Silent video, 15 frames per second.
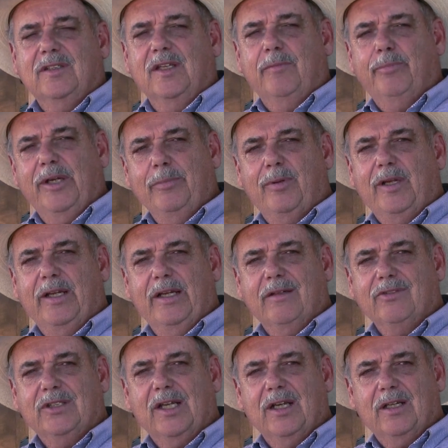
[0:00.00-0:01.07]
that people
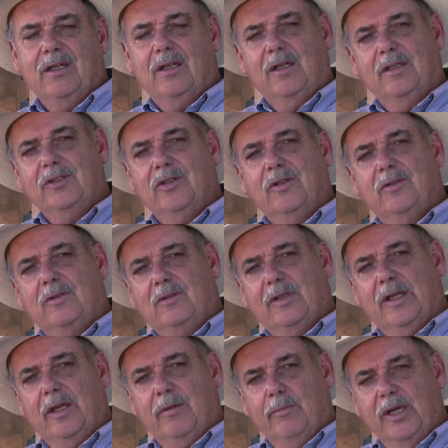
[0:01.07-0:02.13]
have psychological
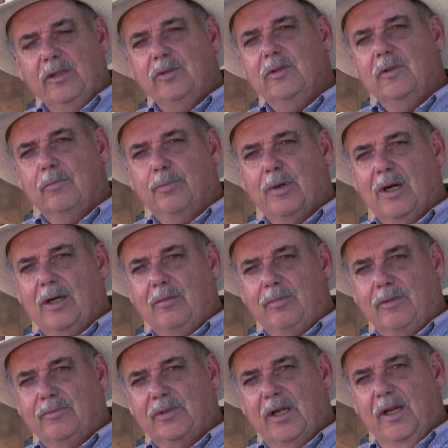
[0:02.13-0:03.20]
and emotional
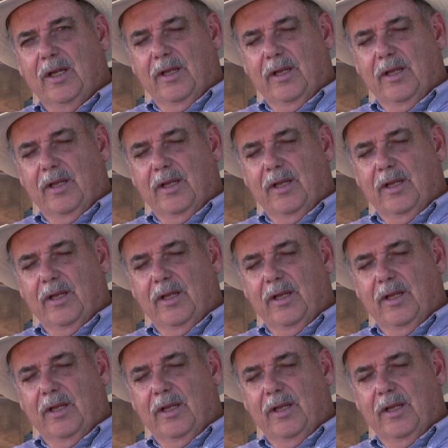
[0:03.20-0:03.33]
problems